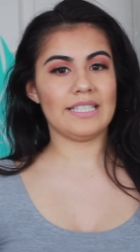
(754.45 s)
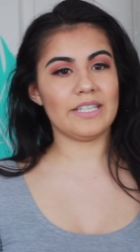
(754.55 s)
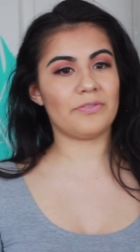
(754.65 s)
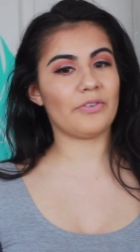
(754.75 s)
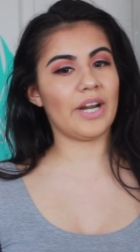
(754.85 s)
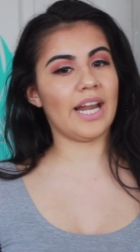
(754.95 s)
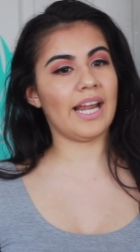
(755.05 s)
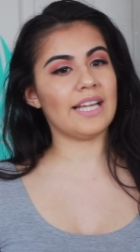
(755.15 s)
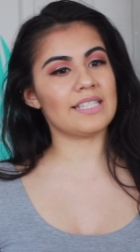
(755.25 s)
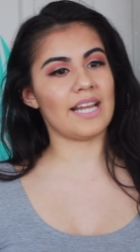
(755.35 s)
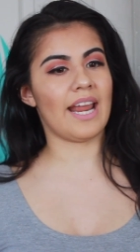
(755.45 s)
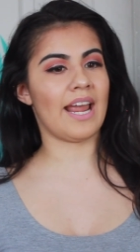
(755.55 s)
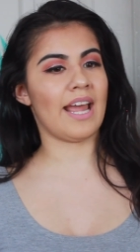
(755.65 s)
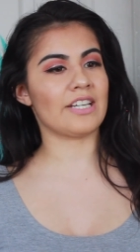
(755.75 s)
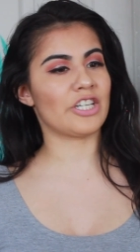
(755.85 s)
different
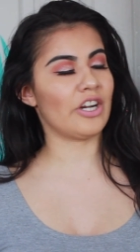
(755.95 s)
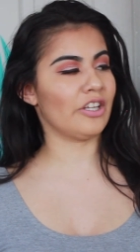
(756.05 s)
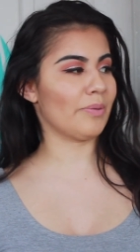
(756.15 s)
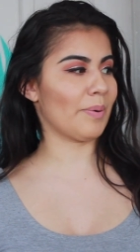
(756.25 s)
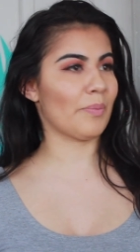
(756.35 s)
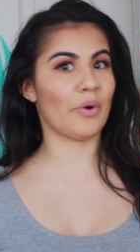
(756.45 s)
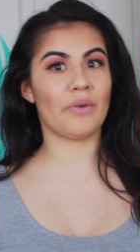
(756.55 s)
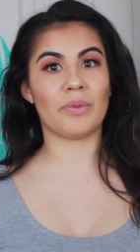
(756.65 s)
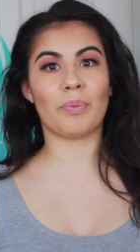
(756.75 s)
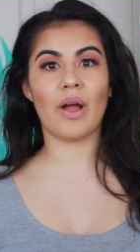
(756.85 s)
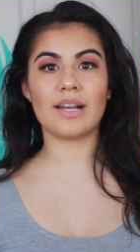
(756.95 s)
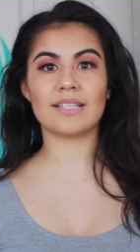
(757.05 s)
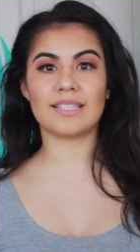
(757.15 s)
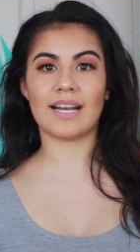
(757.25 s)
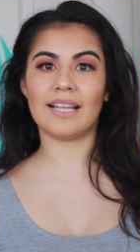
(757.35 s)
and share a little bit more of the
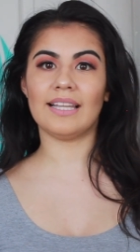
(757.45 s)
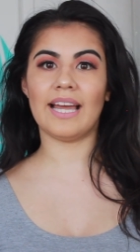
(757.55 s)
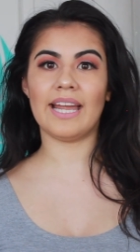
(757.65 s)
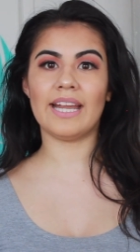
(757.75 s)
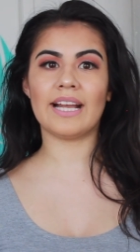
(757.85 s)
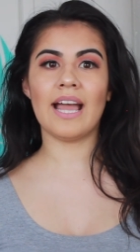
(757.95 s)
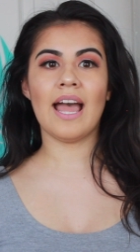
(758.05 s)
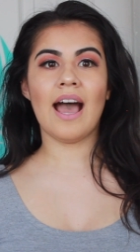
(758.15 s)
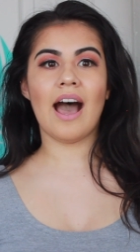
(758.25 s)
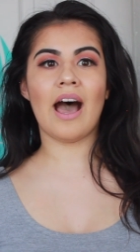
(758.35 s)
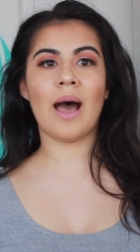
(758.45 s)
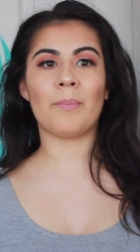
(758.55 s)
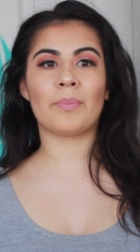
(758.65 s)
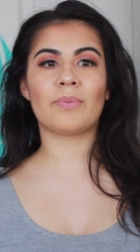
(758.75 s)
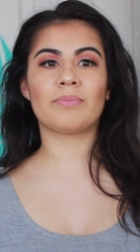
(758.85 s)
products that I like.
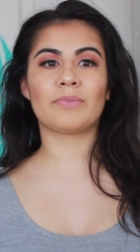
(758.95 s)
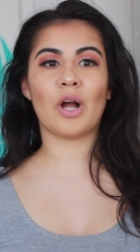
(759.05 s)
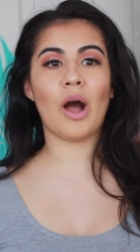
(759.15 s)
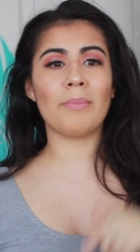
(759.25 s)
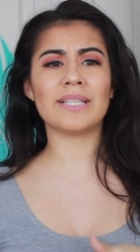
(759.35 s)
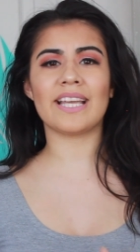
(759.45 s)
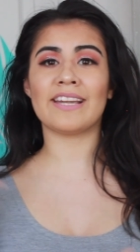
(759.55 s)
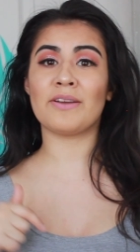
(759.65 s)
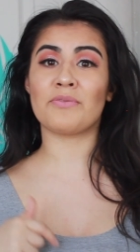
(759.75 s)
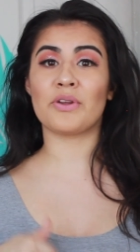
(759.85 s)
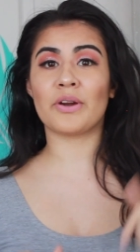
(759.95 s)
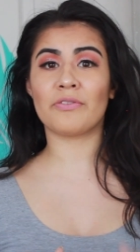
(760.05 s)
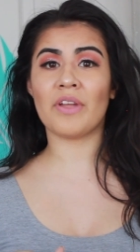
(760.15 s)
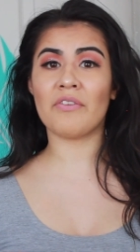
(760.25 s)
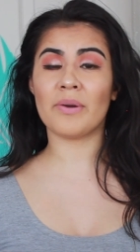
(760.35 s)
Comment any of your
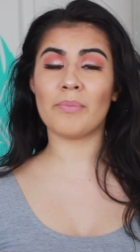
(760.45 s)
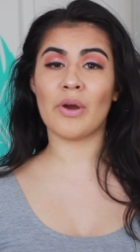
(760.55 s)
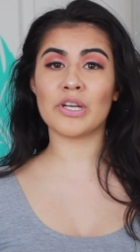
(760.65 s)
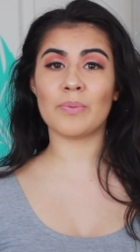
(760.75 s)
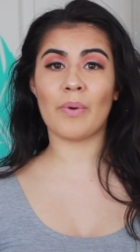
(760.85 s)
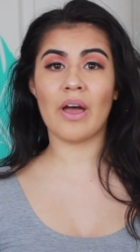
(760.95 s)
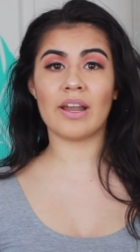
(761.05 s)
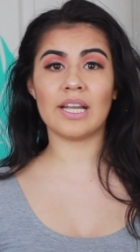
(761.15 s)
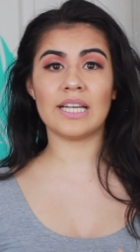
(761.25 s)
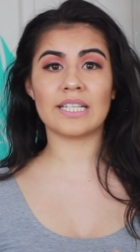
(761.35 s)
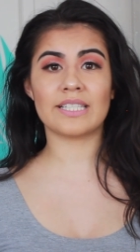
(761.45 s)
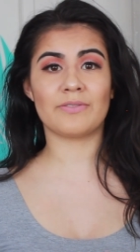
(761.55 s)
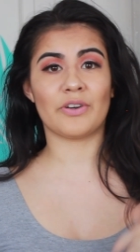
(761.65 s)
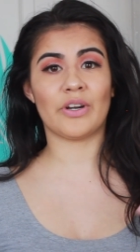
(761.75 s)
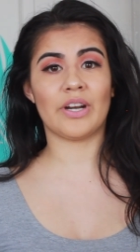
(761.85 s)
favorite March
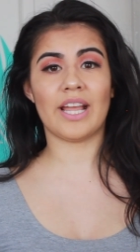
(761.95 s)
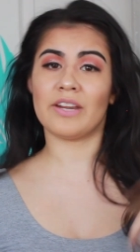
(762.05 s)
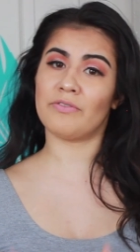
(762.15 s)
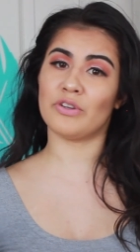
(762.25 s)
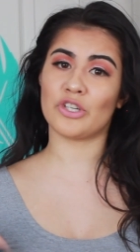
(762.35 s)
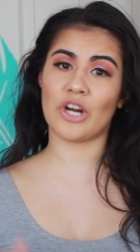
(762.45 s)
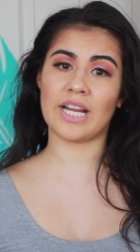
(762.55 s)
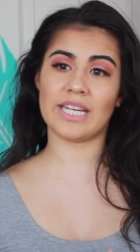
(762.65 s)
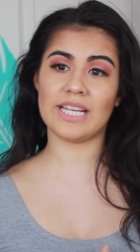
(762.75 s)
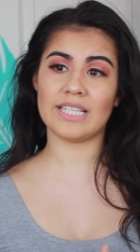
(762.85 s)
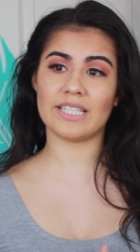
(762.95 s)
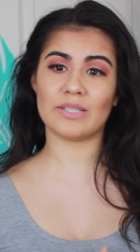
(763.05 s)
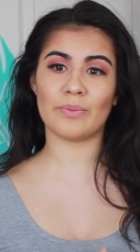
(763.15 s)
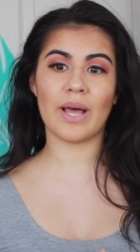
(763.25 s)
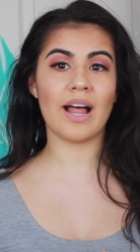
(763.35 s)
products for any future ideas
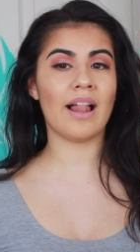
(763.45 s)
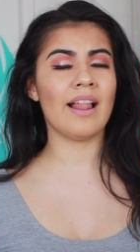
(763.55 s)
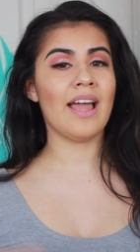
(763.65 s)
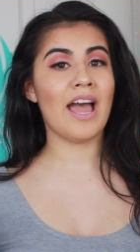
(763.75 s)
as well.